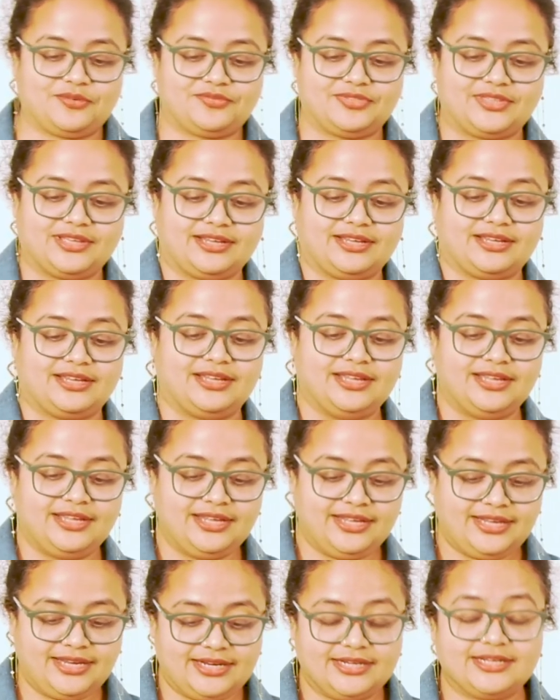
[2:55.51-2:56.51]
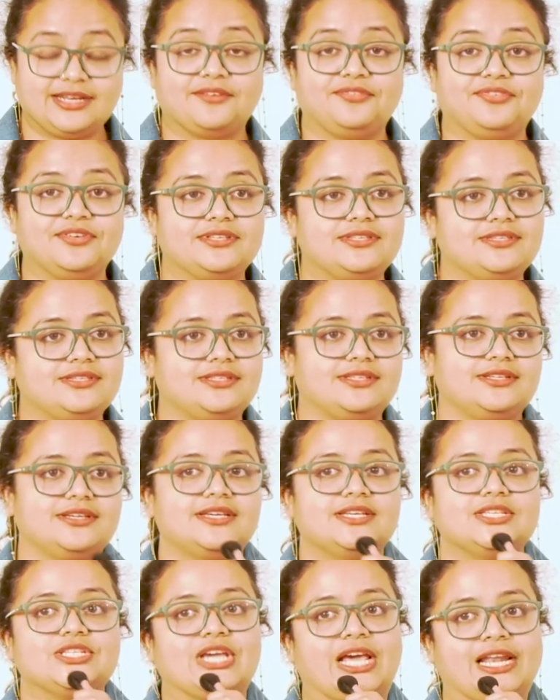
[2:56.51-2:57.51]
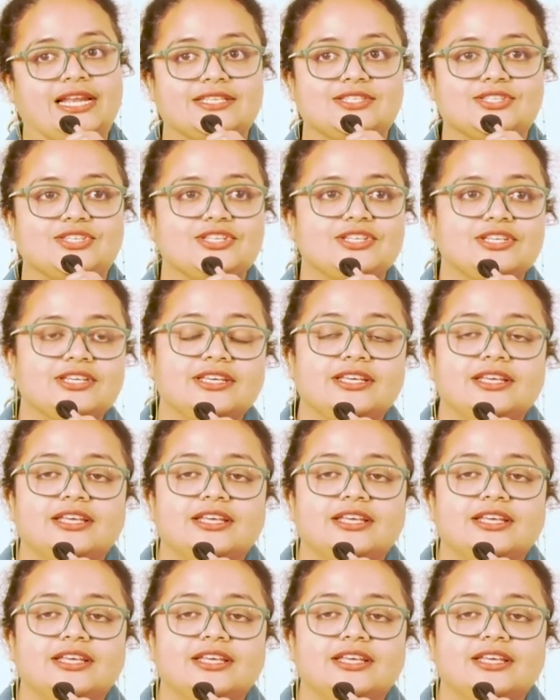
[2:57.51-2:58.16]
of the toughest challenge.